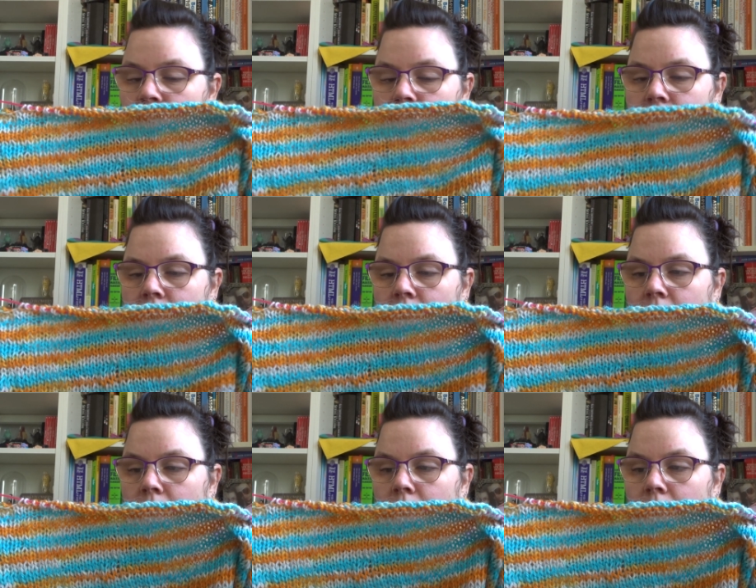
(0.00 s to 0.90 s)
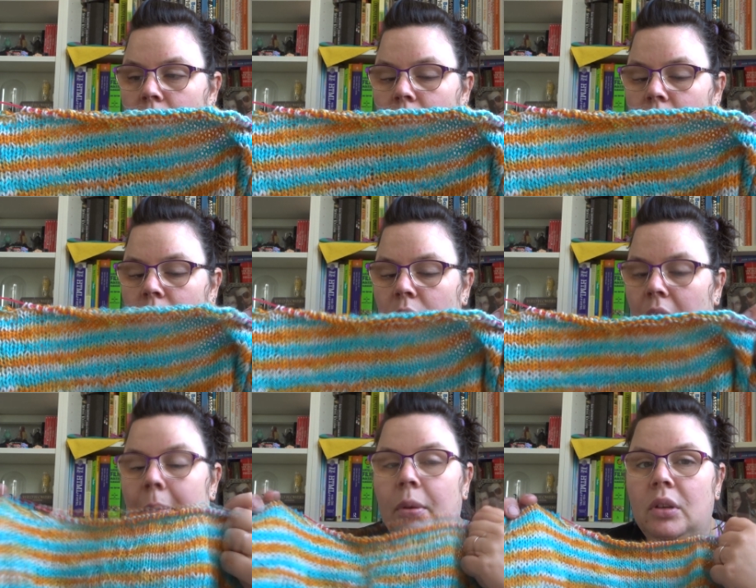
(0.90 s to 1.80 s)
So
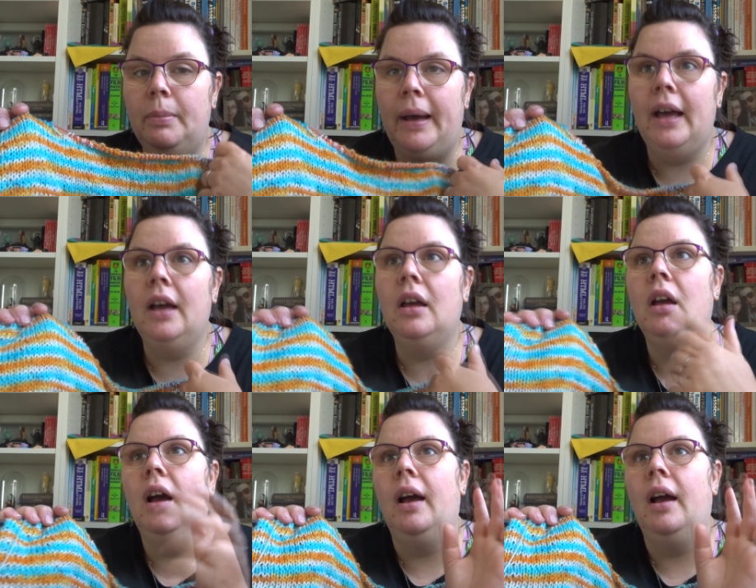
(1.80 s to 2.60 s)
I pulled it back.